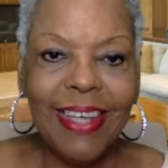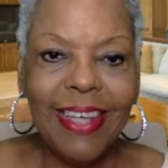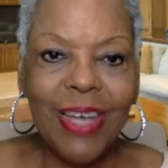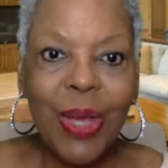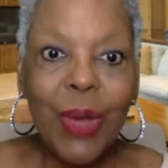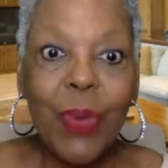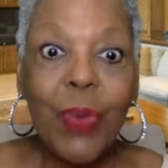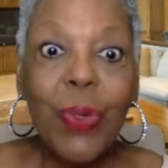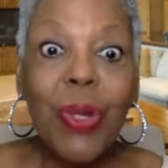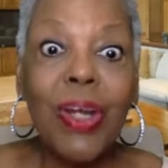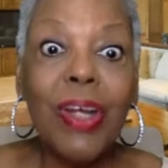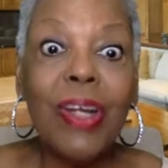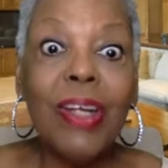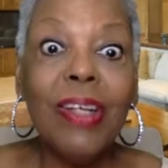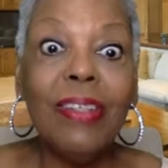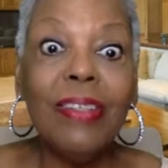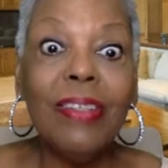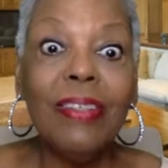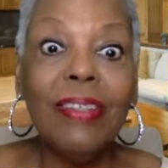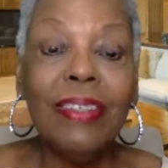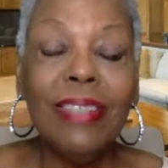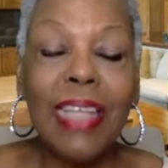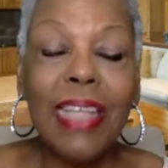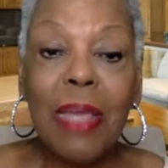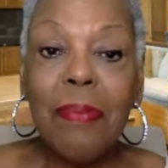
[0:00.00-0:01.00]

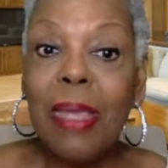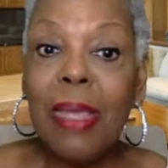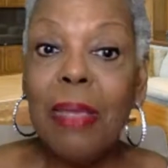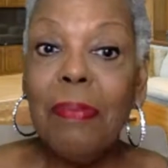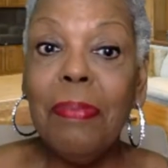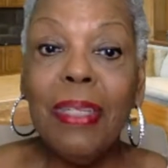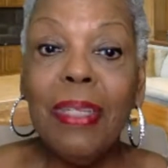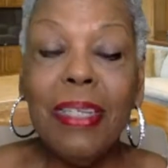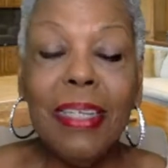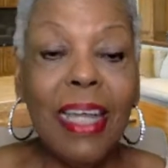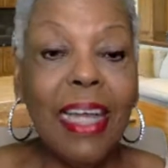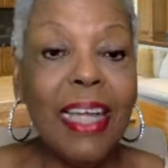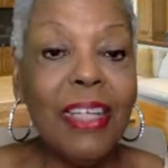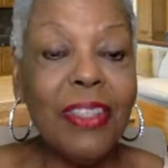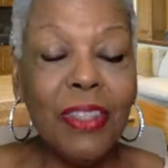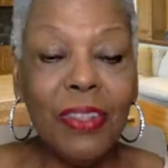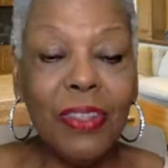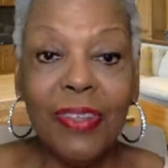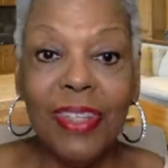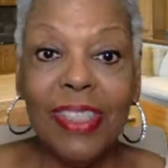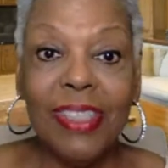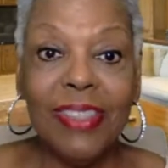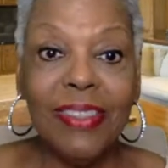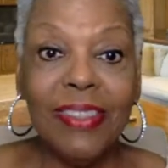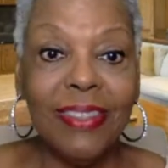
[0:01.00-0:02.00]
where they may be ninth
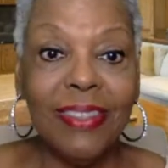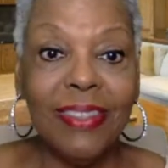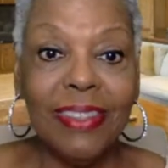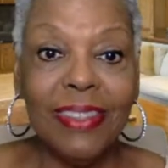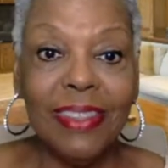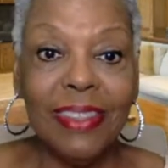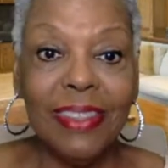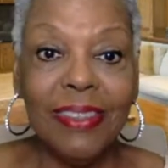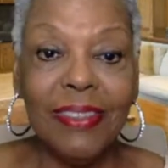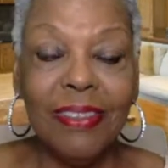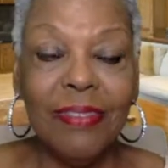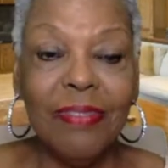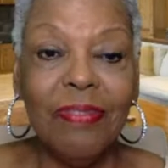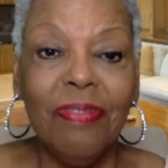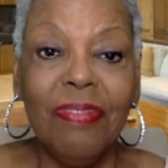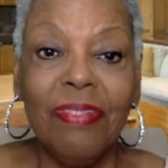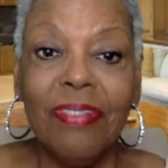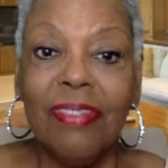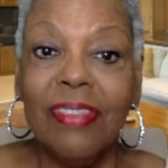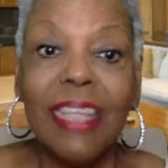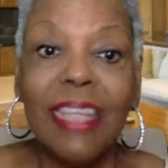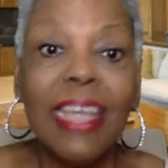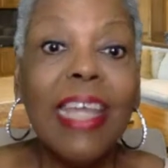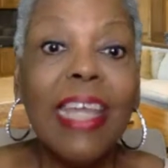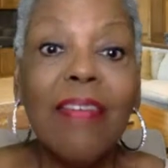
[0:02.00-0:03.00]
graders.
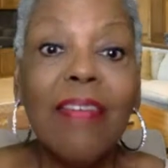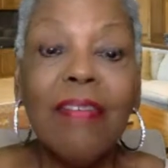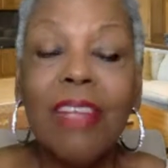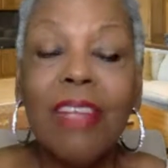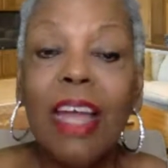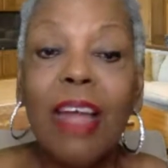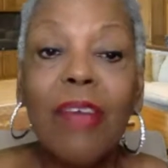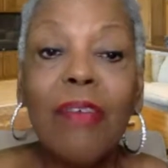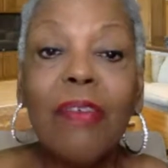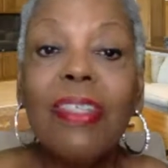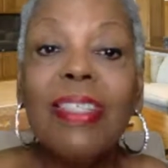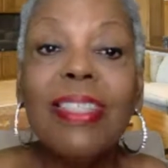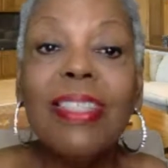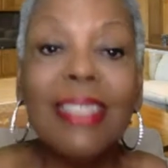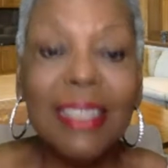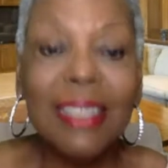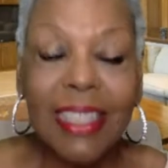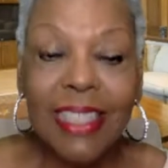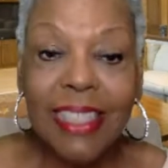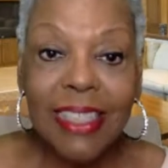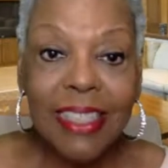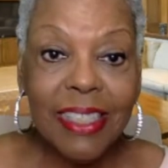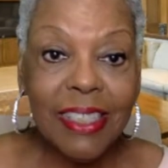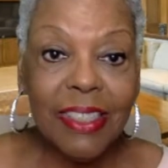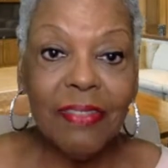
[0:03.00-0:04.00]
They have not
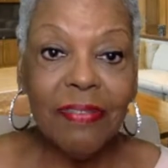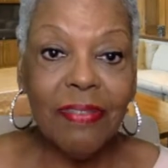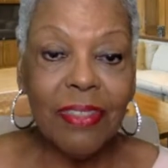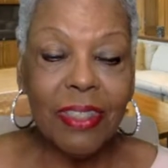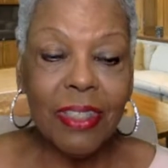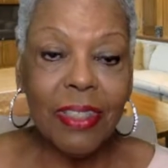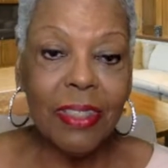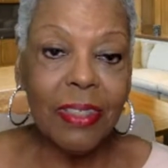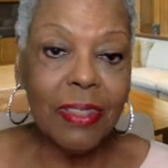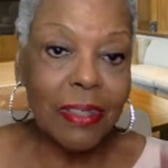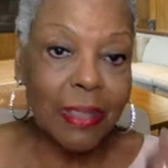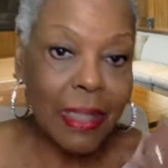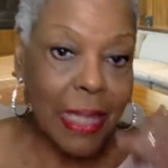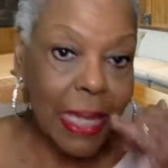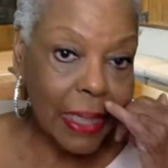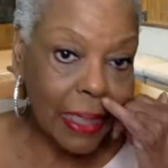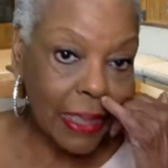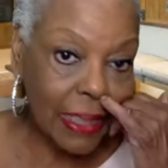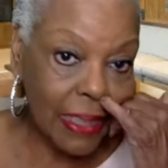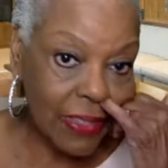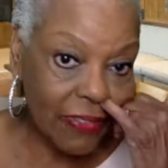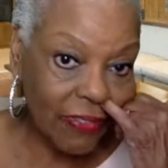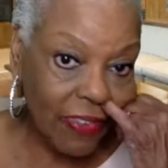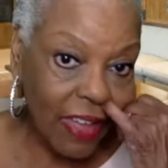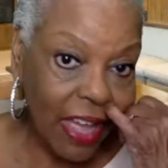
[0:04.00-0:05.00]
received at
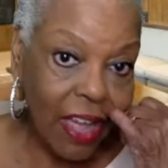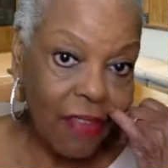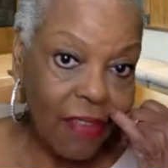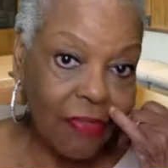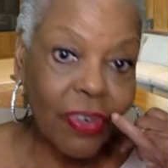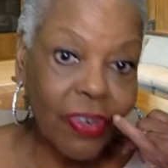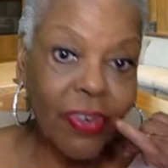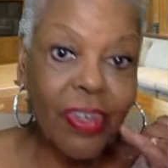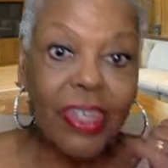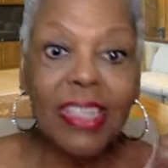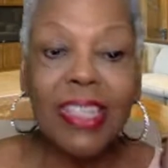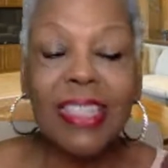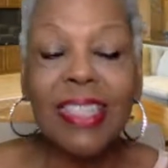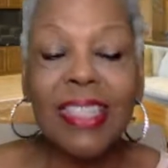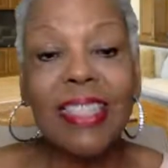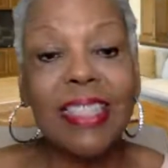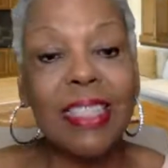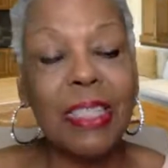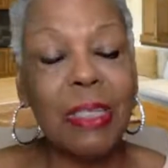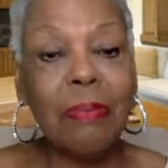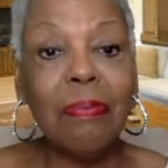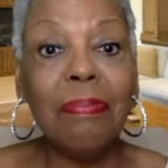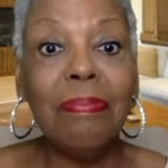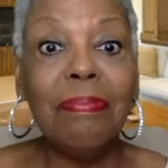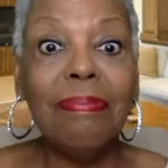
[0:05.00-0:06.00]
least 5
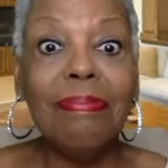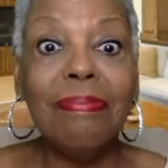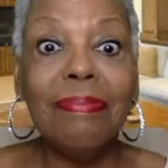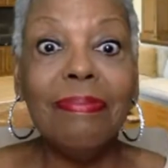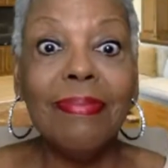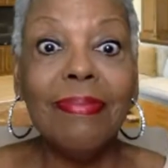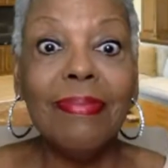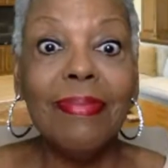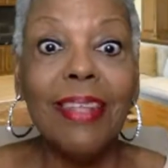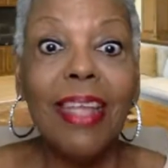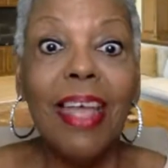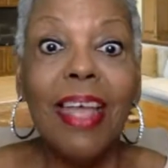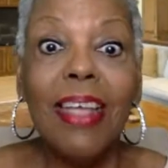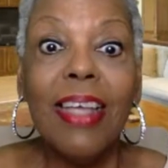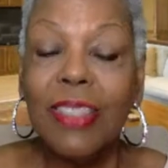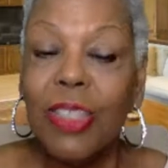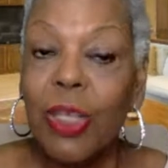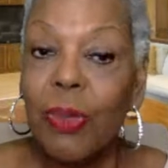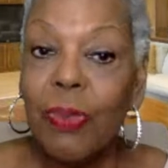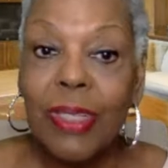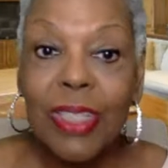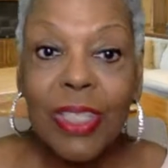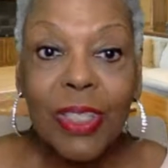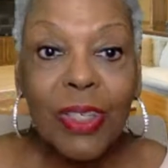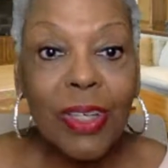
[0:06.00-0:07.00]
credits.
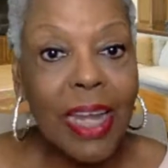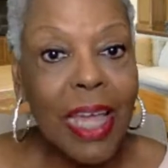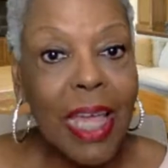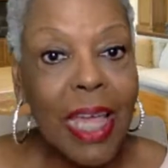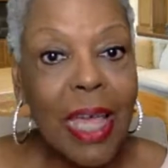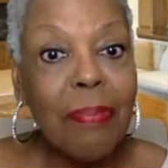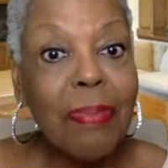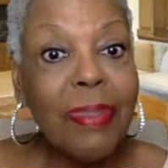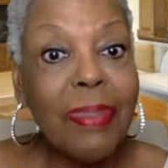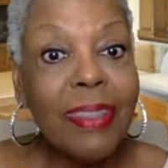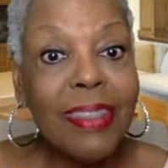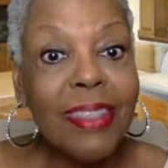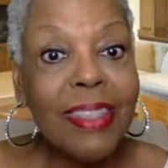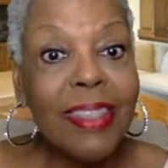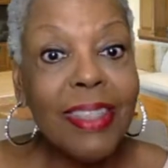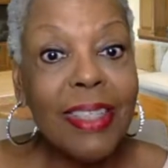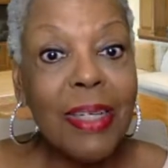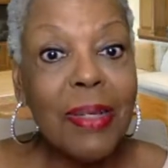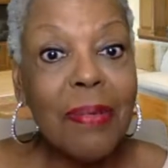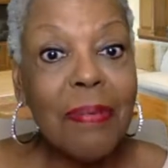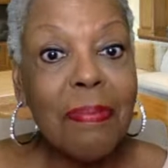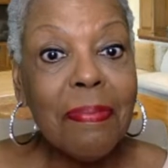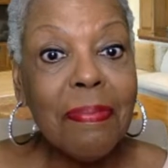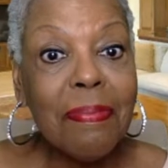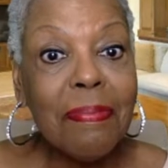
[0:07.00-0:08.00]
So what's going to happen to
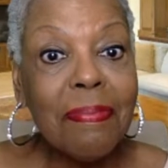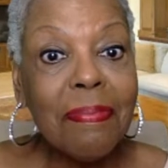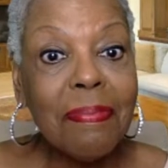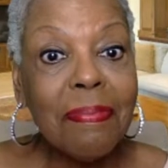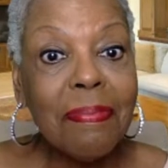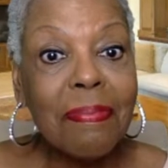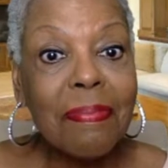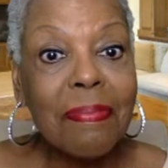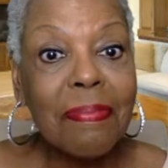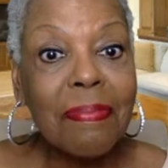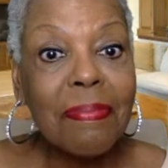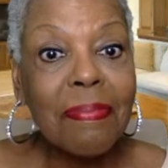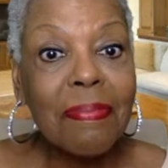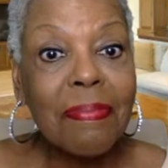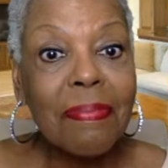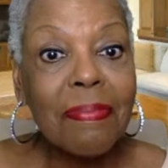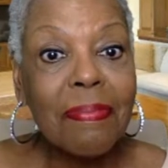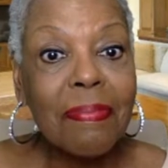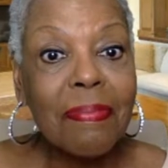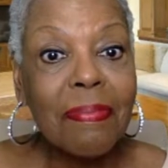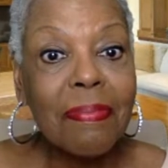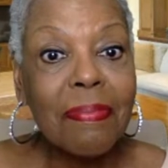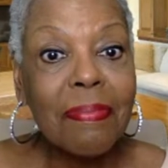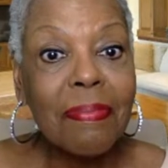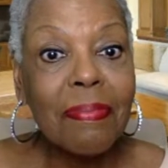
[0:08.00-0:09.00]
them?
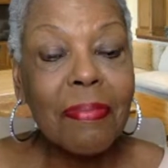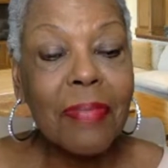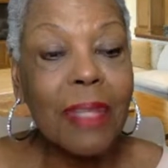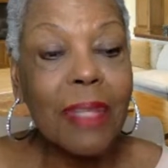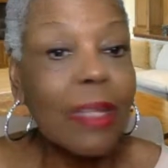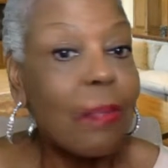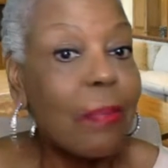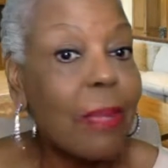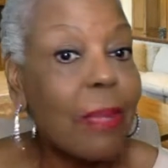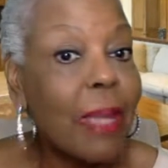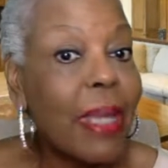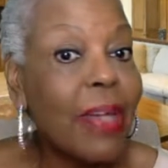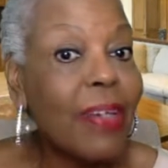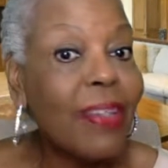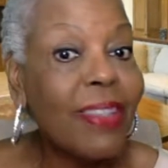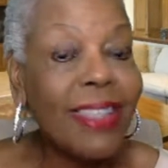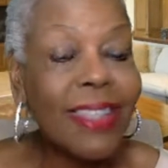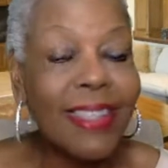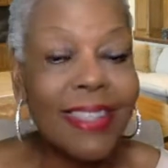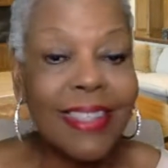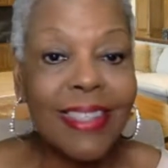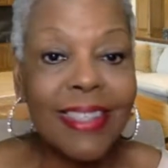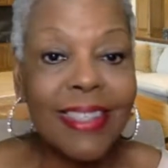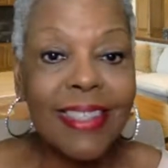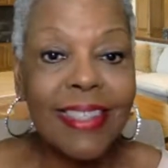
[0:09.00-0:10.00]

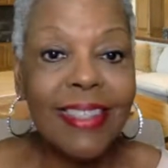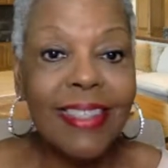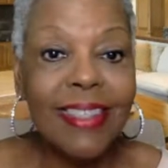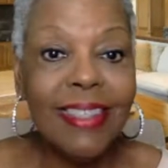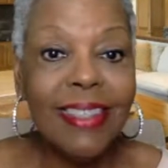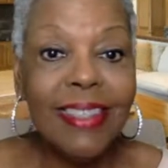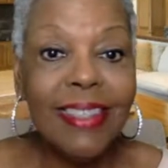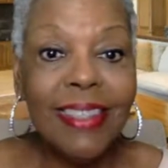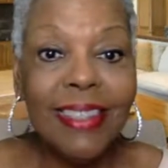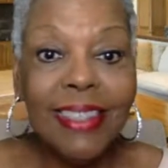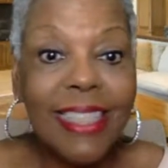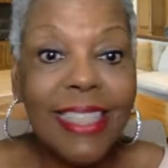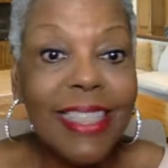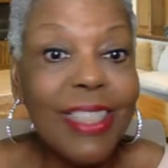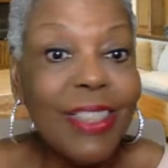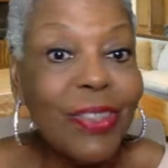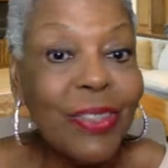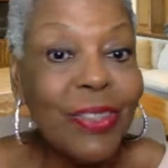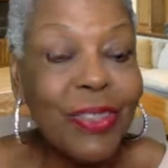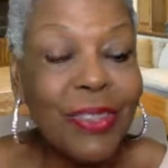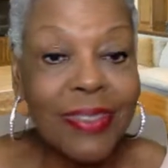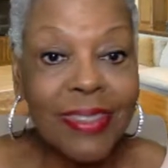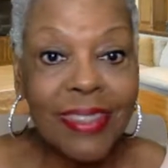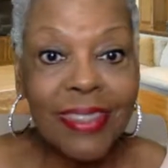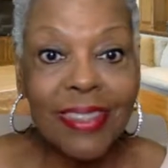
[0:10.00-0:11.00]
Parents,
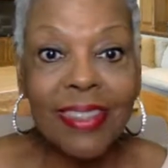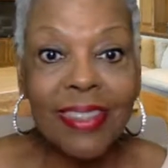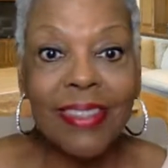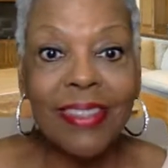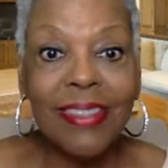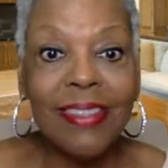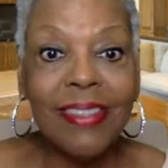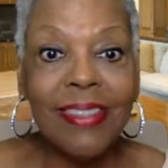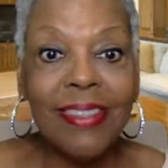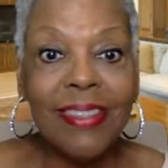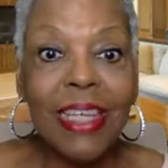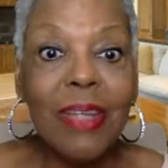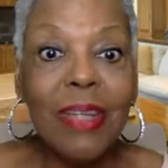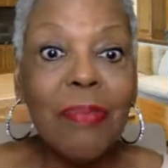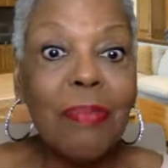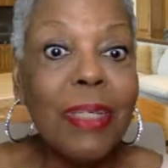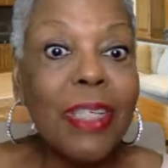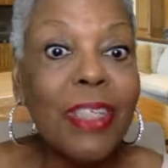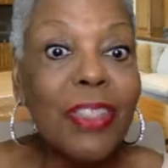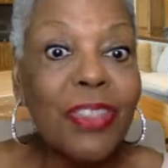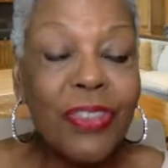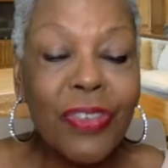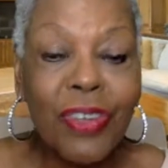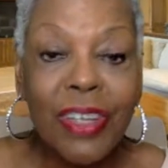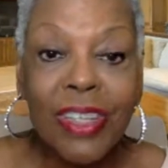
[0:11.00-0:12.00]
teachers,
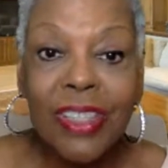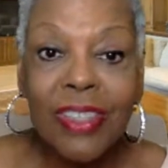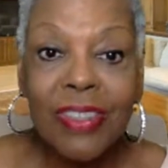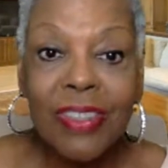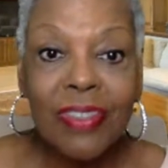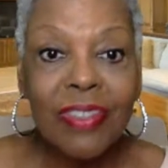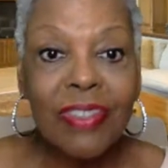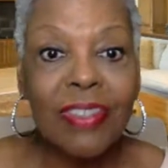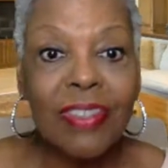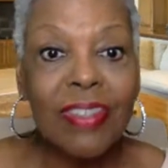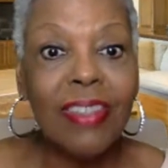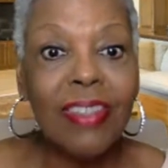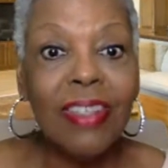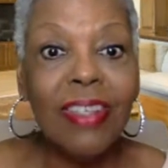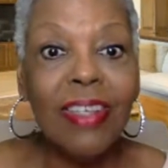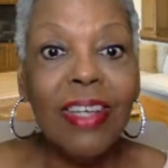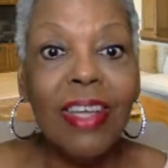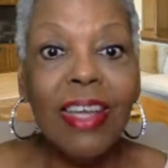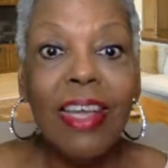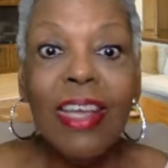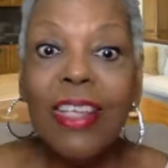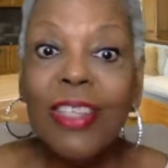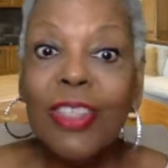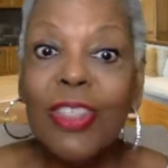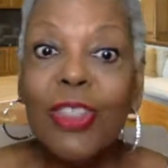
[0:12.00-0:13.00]
administrators,
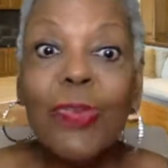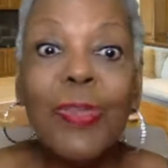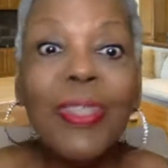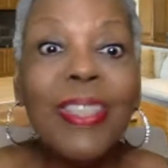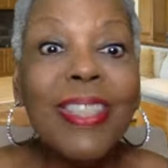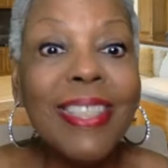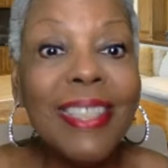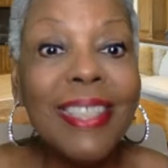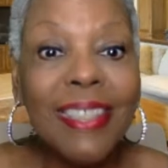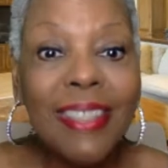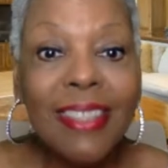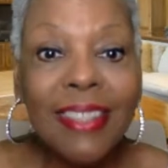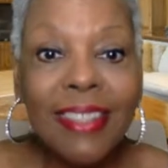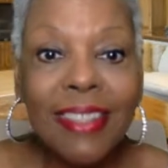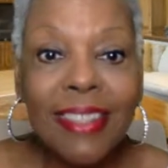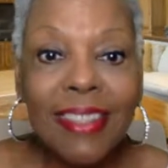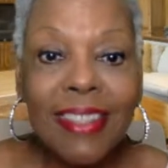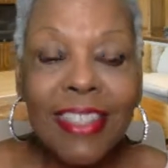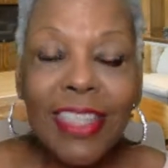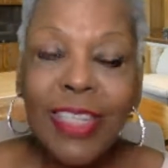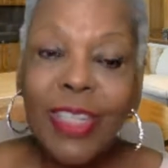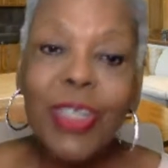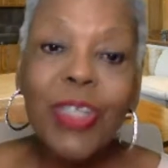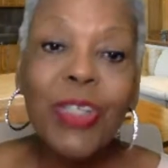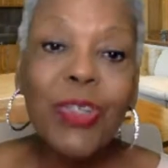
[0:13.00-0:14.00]
superintendents,
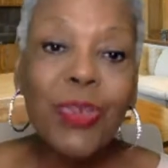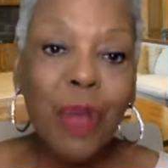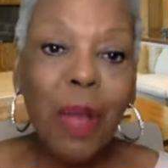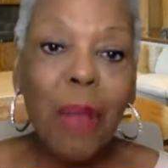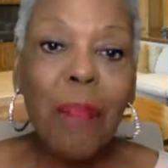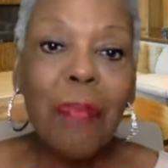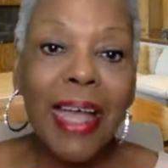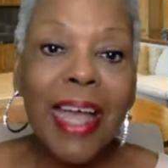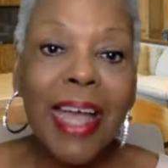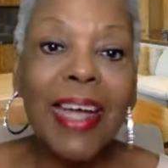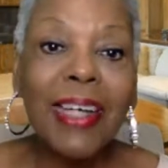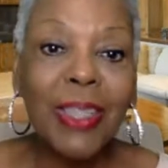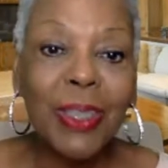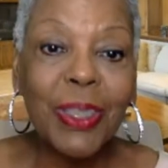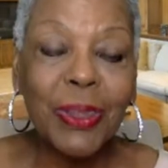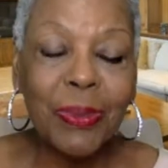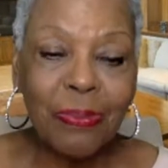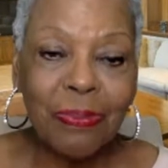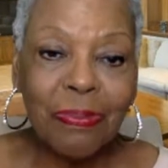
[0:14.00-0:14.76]
they're going to drop out.